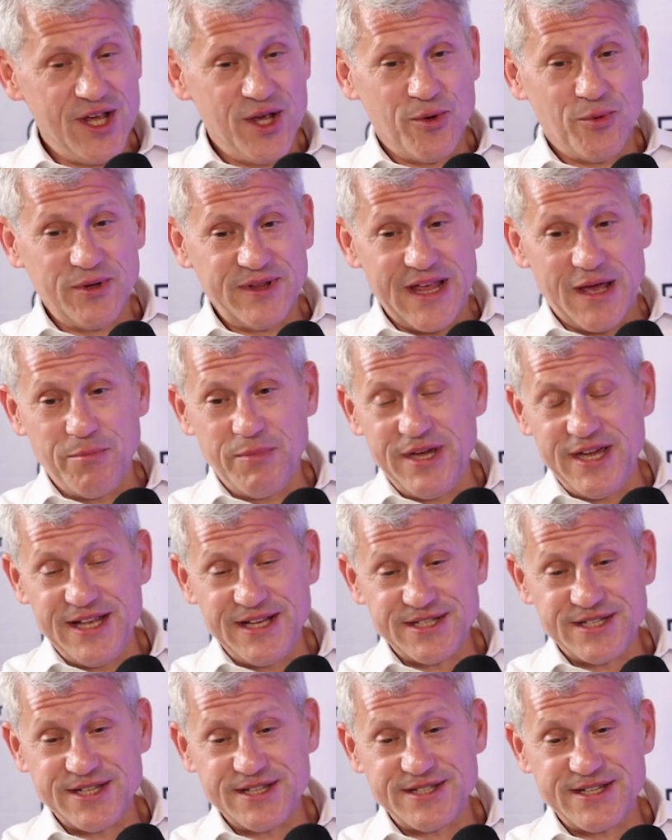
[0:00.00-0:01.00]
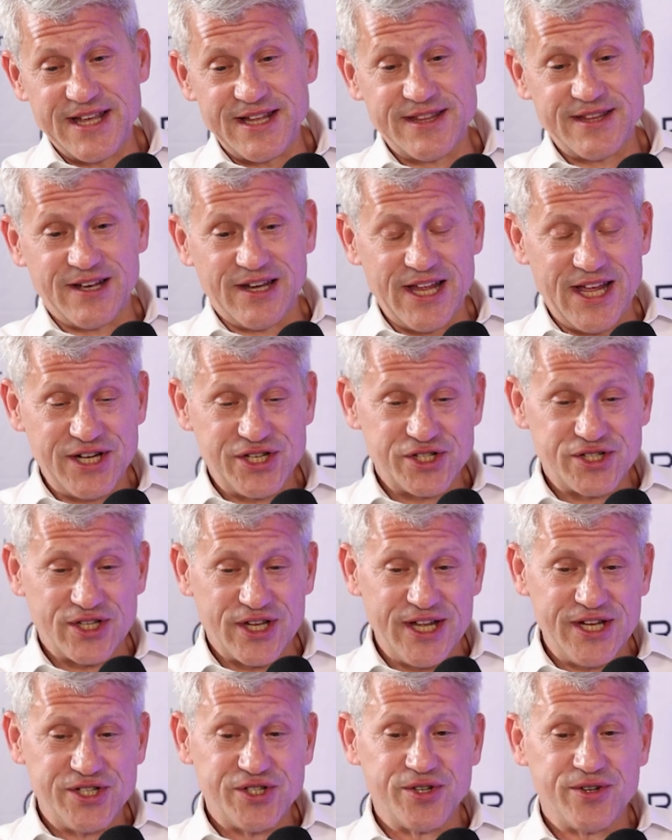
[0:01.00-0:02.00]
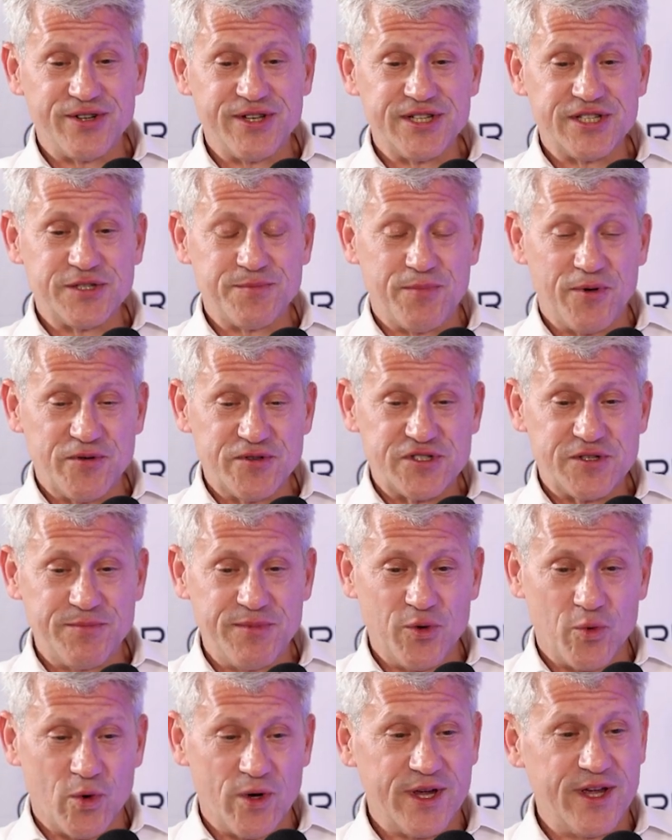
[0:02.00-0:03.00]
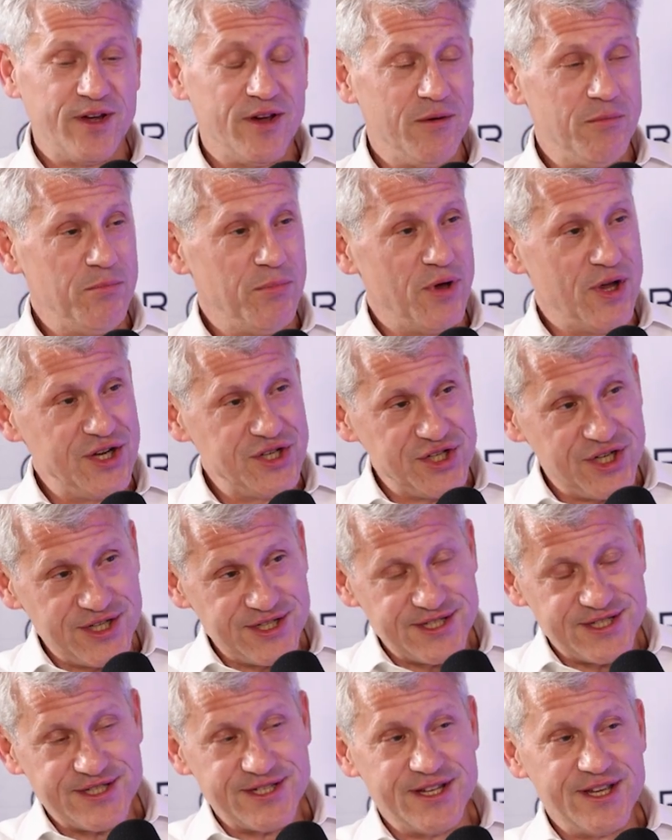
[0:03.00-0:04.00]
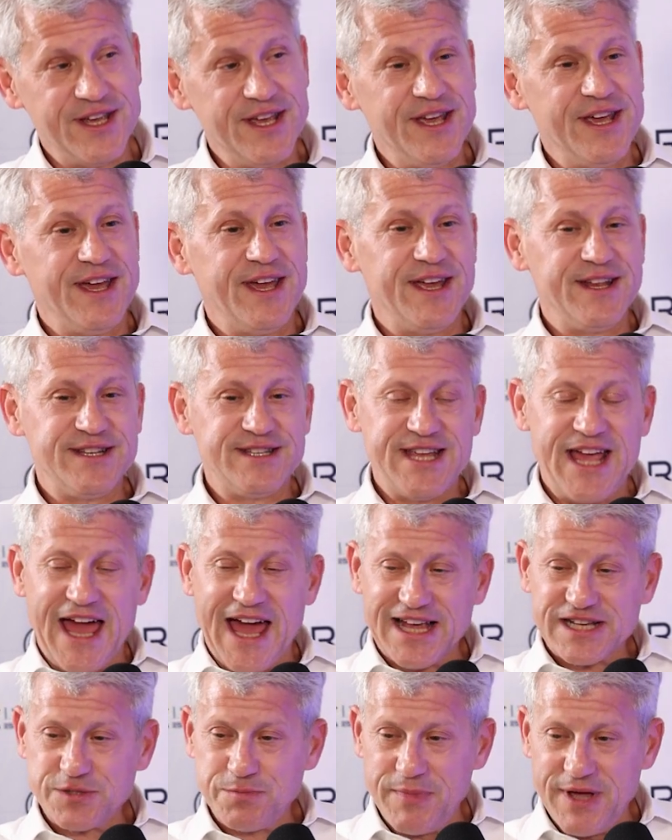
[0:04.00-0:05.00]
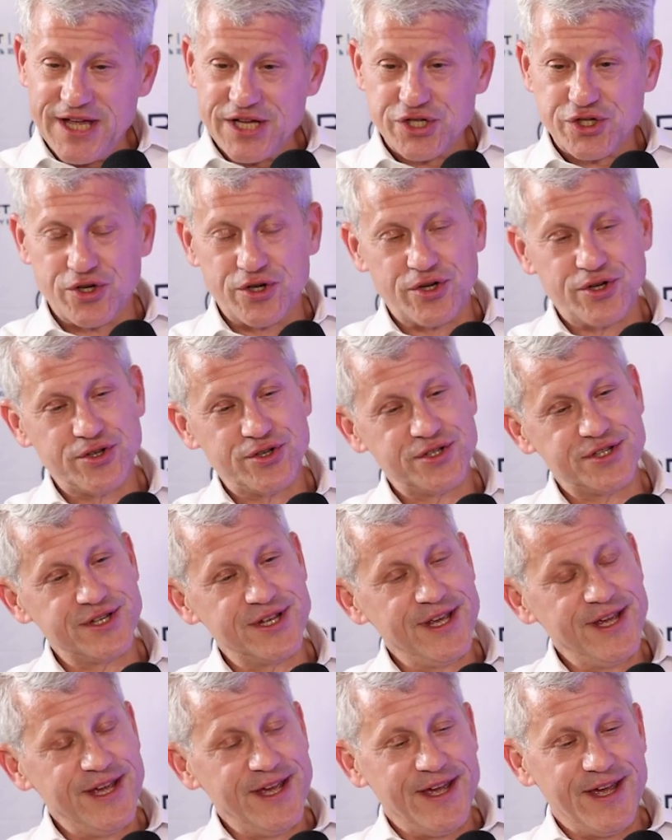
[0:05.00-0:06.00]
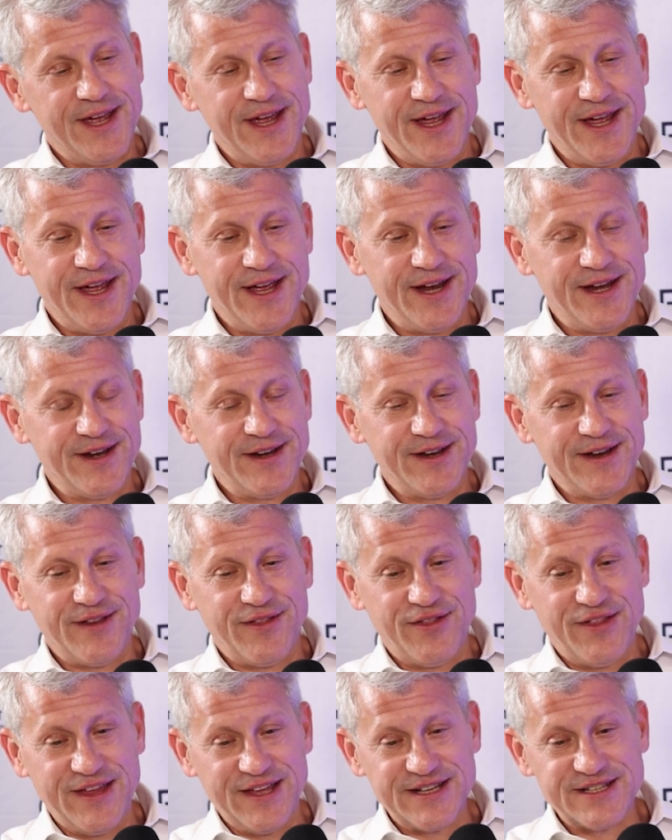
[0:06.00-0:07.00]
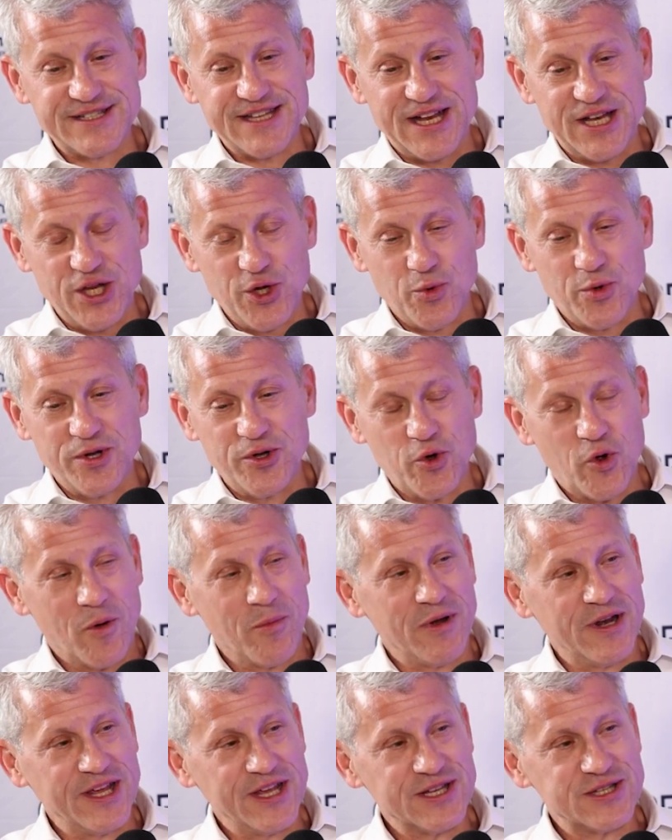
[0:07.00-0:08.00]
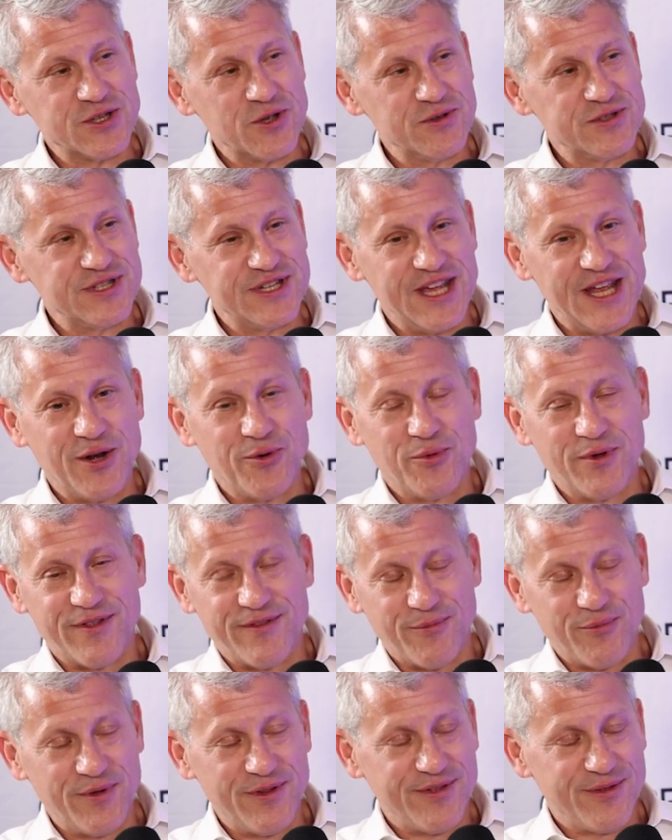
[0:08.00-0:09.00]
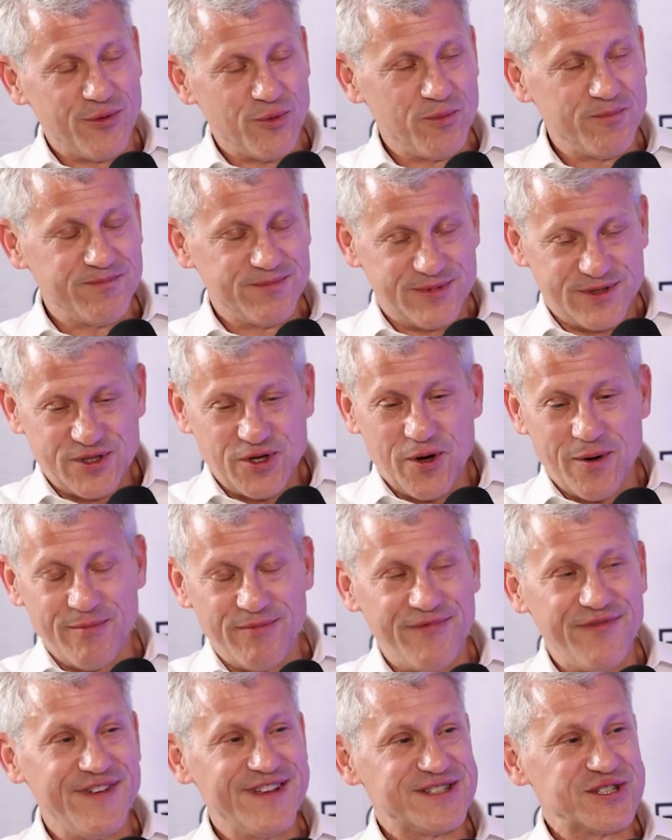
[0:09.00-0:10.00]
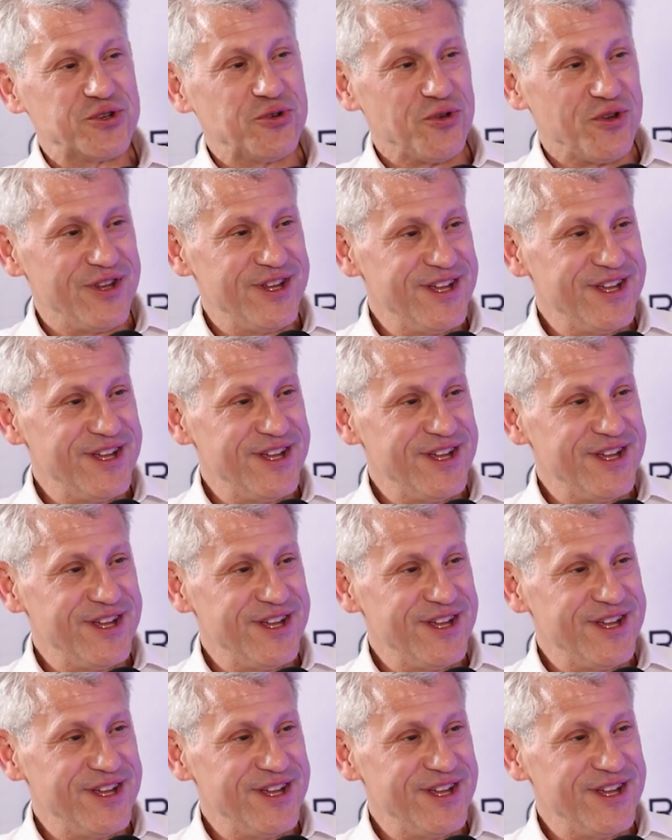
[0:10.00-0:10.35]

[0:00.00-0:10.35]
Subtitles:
What that means is that the legislature is supposed to be working on budgets and tax measures and things that you would normally associate with the term fiscal.